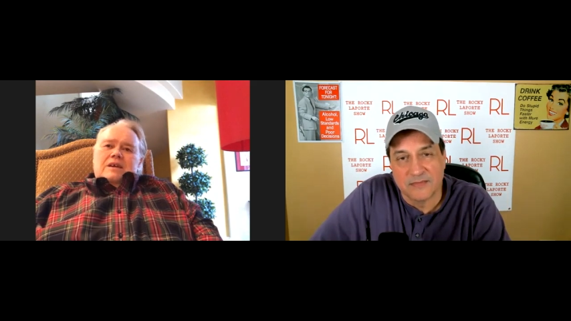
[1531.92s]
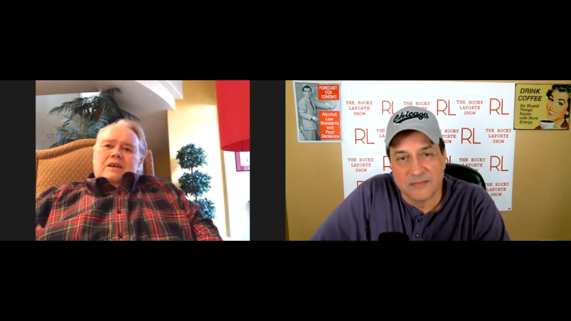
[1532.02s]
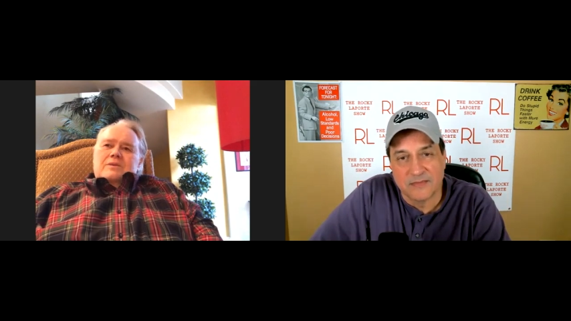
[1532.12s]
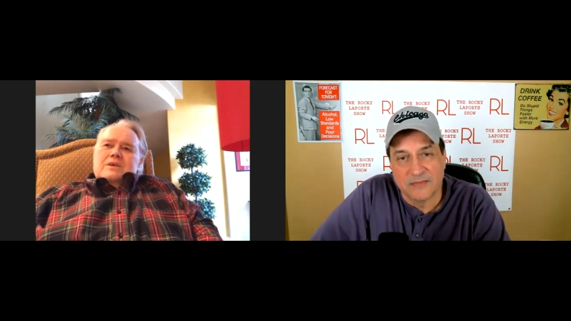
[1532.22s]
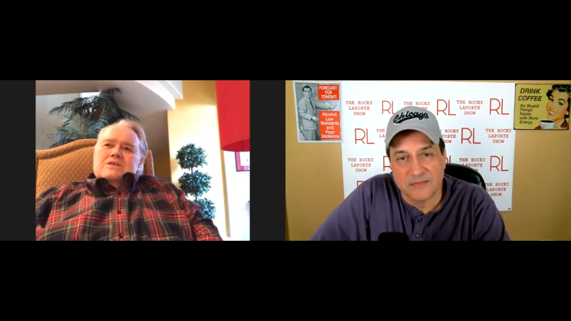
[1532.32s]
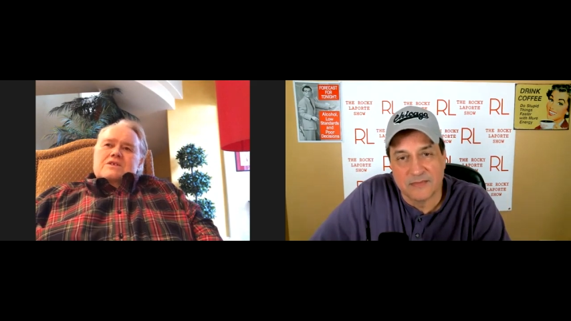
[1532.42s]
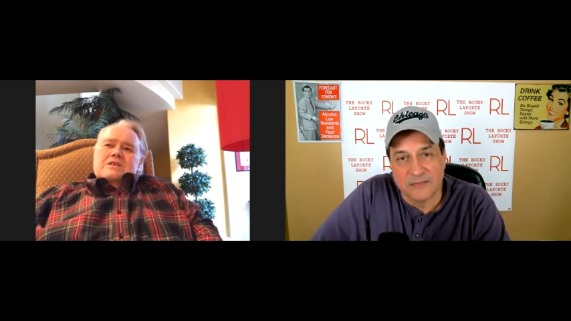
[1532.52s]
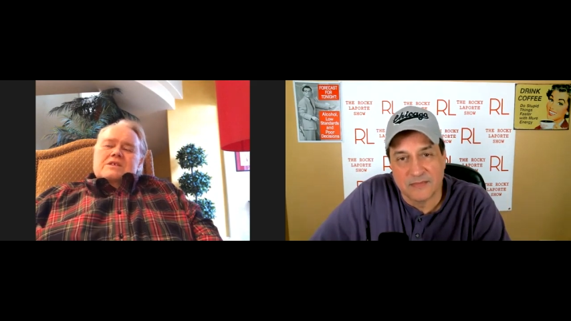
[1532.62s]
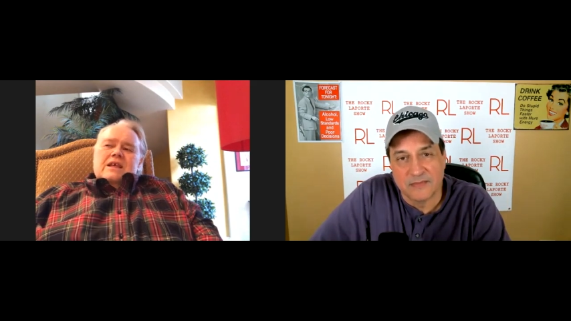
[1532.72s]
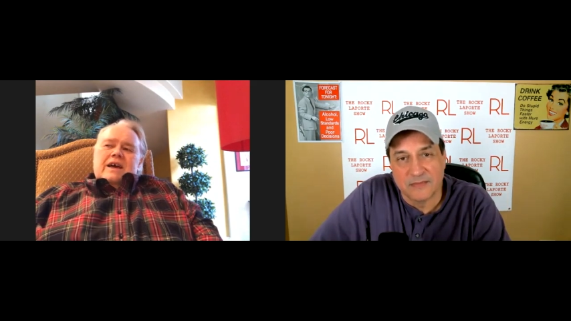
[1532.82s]
Speaker 1: it was
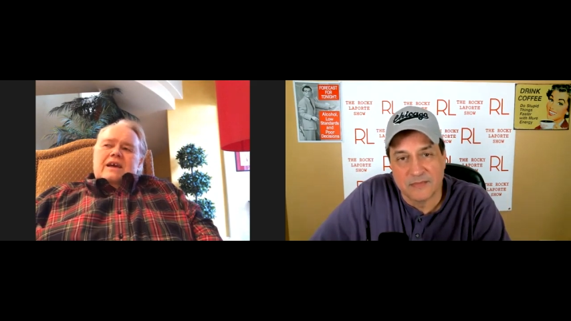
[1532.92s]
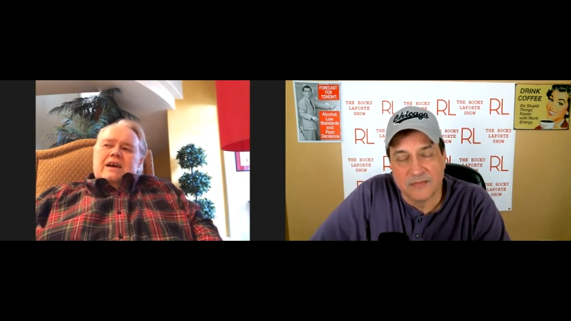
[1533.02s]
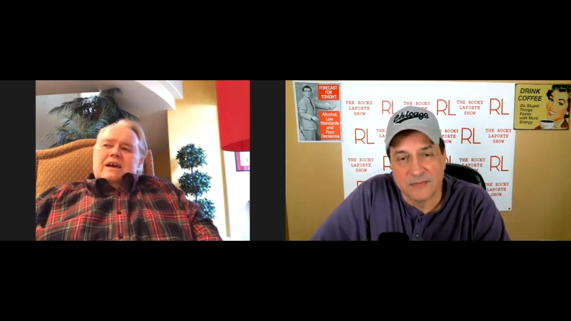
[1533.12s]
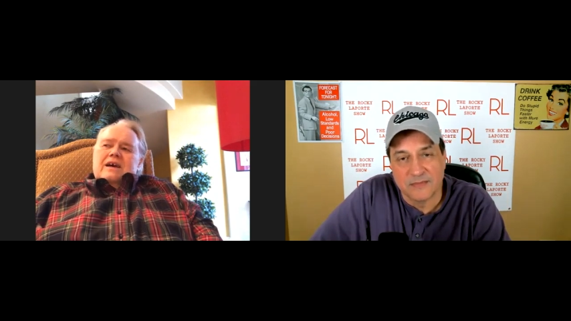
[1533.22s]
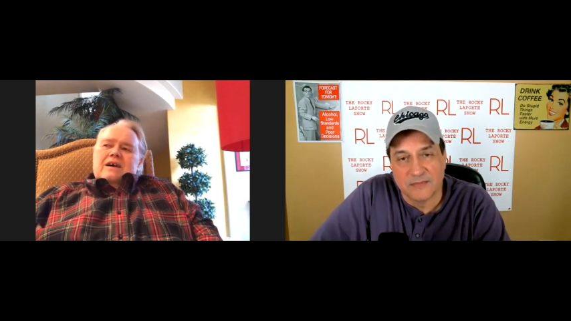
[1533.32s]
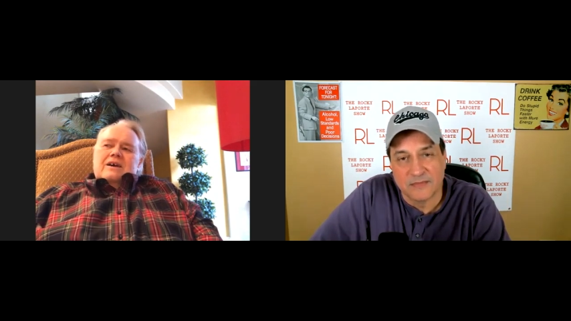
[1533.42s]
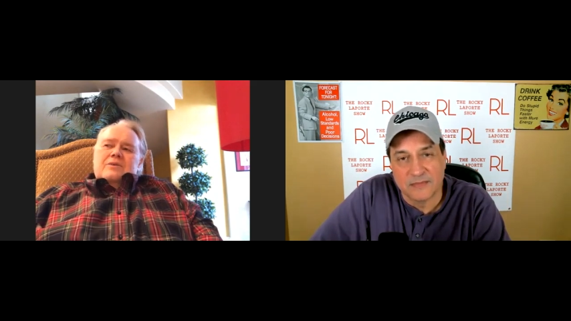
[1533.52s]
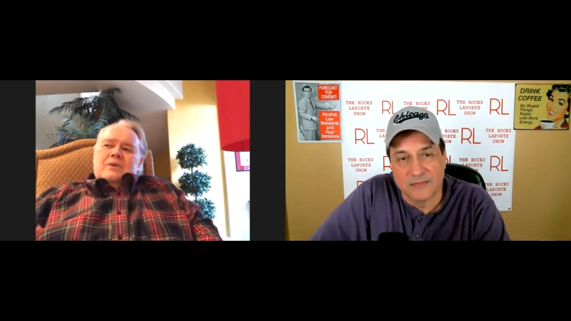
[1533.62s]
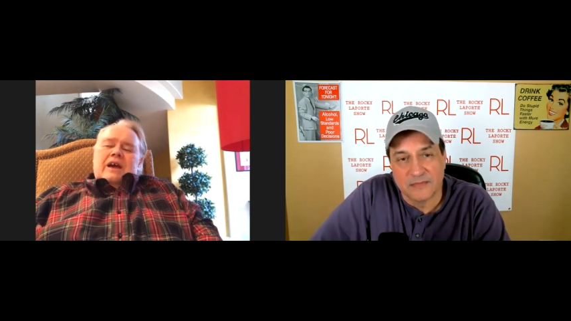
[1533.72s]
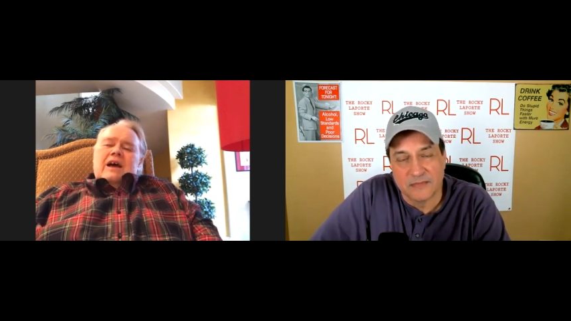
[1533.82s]
just like uh,
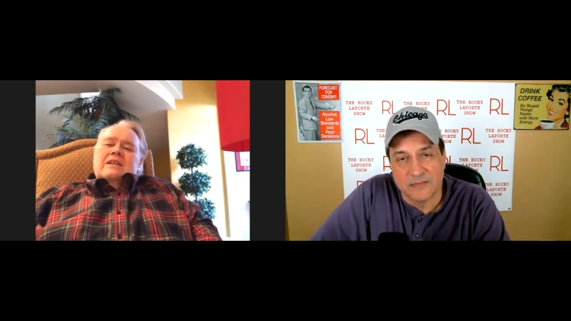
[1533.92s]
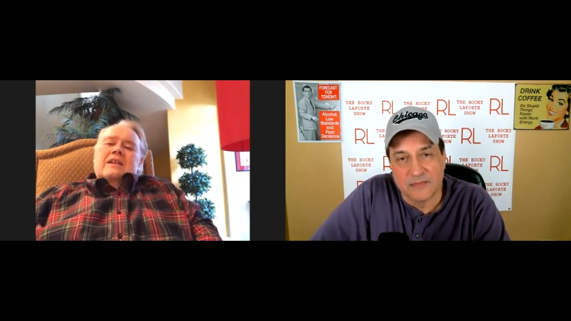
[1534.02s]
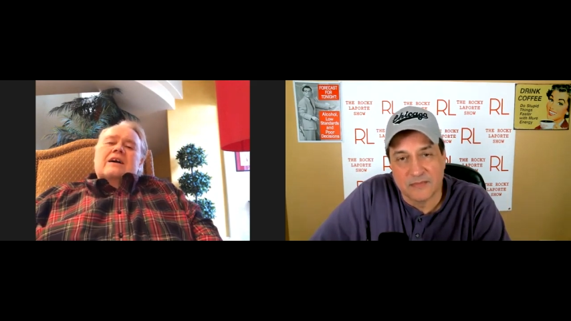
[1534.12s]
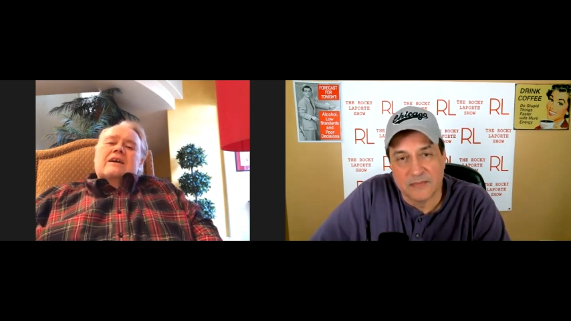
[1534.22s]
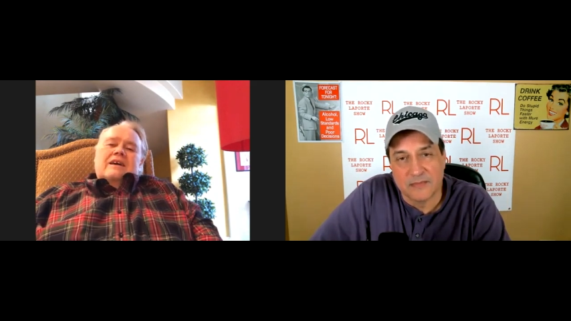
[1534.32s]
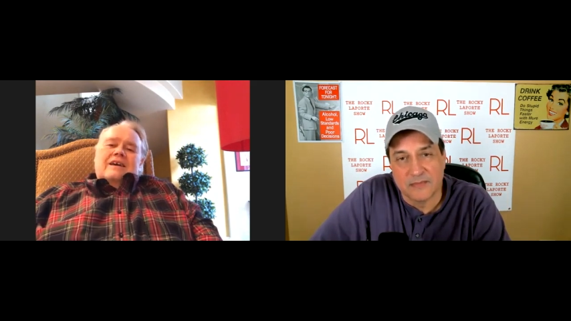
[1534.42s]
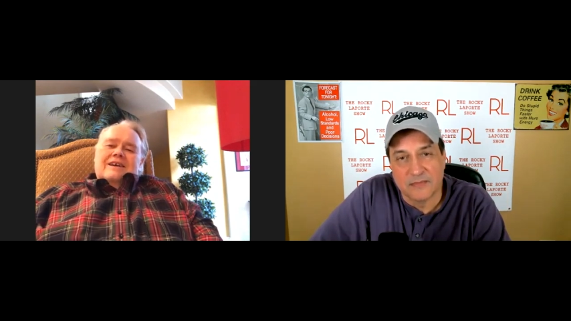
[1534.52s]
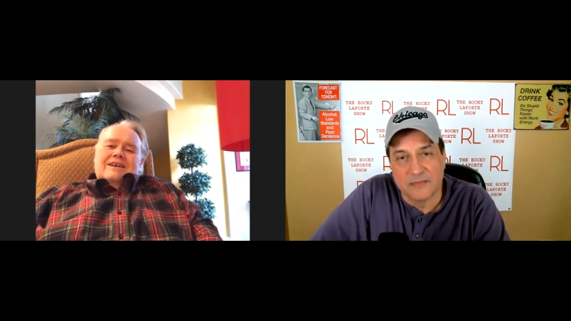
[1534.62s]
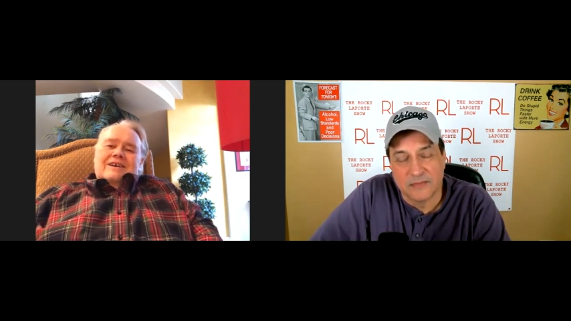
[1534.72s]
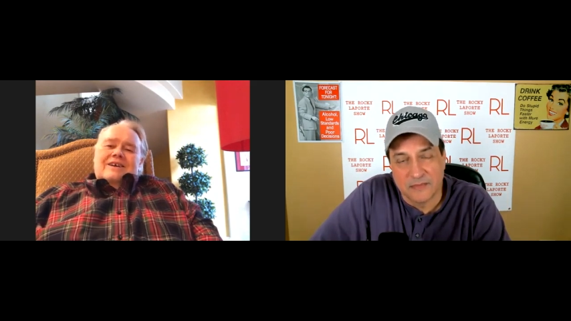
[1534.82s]
we got lucky,
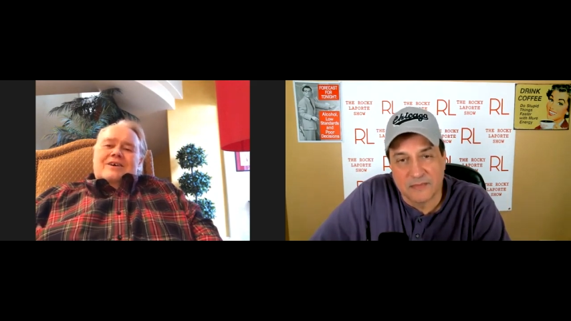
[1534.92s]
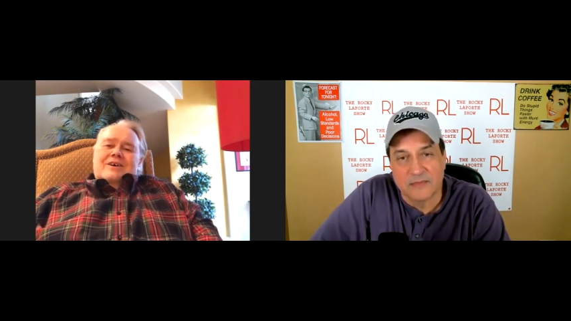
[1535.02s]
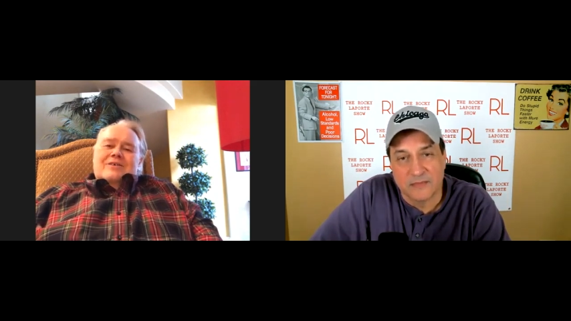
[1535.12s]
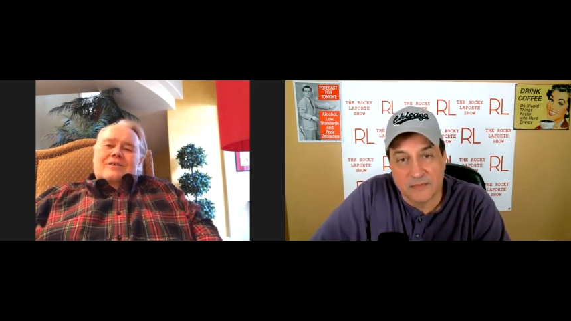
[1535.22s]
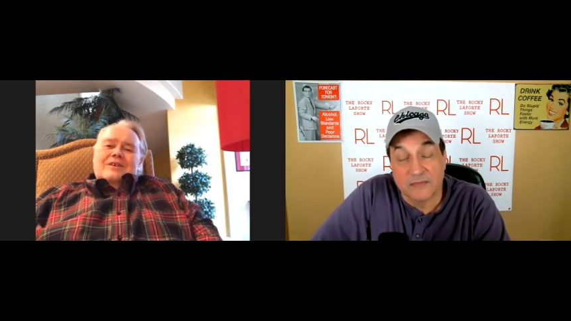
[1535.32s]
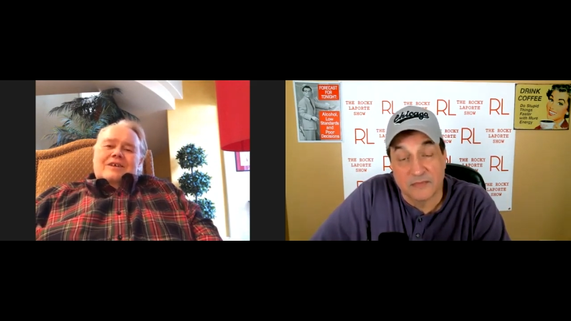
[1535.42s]
you know.